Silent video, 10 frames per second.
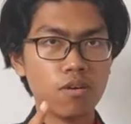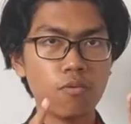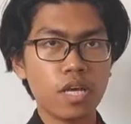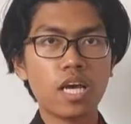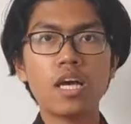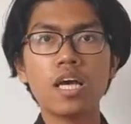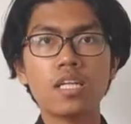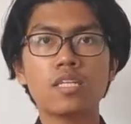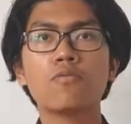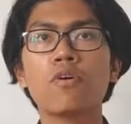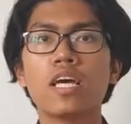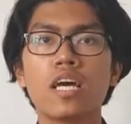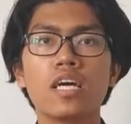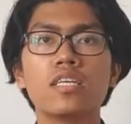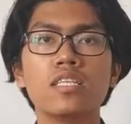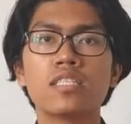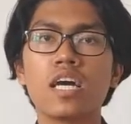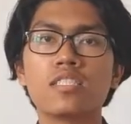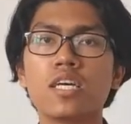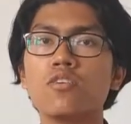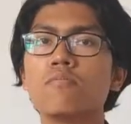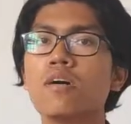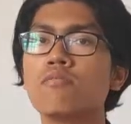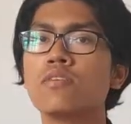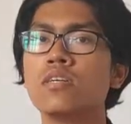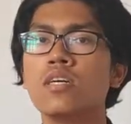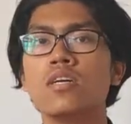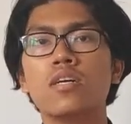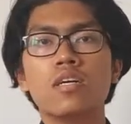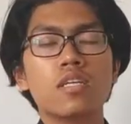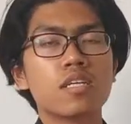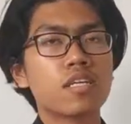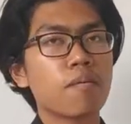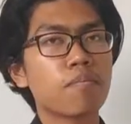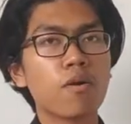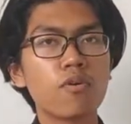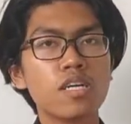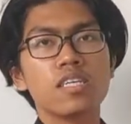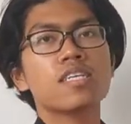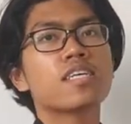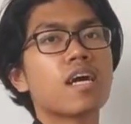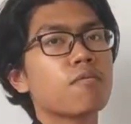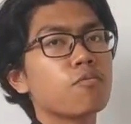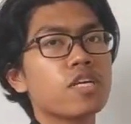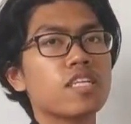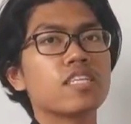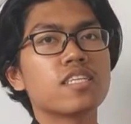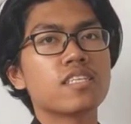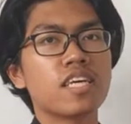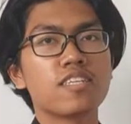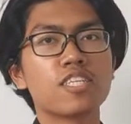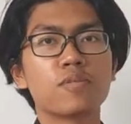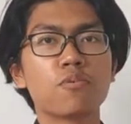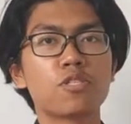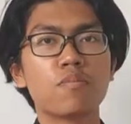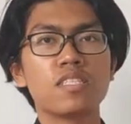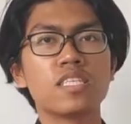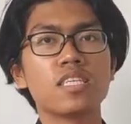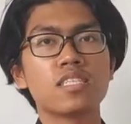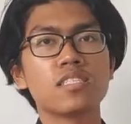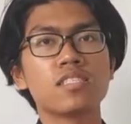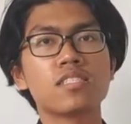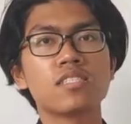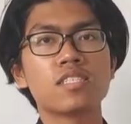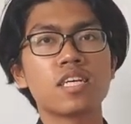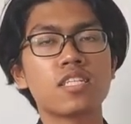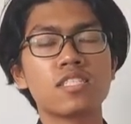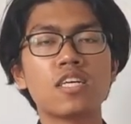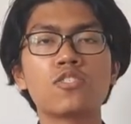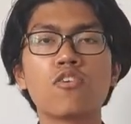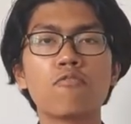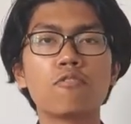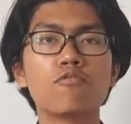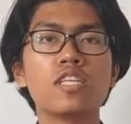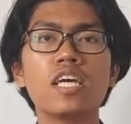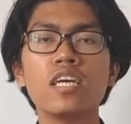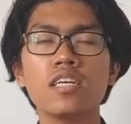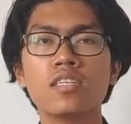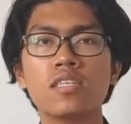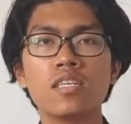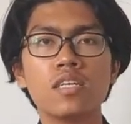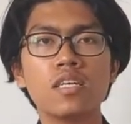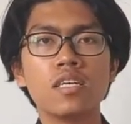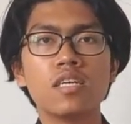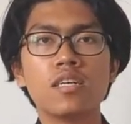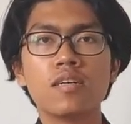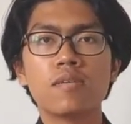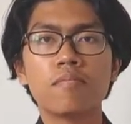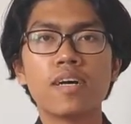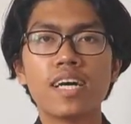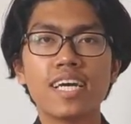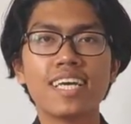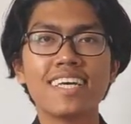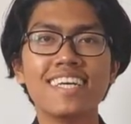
but what is I tell you about? The great power come with great responsibility. Okay, that's all for today. Bye.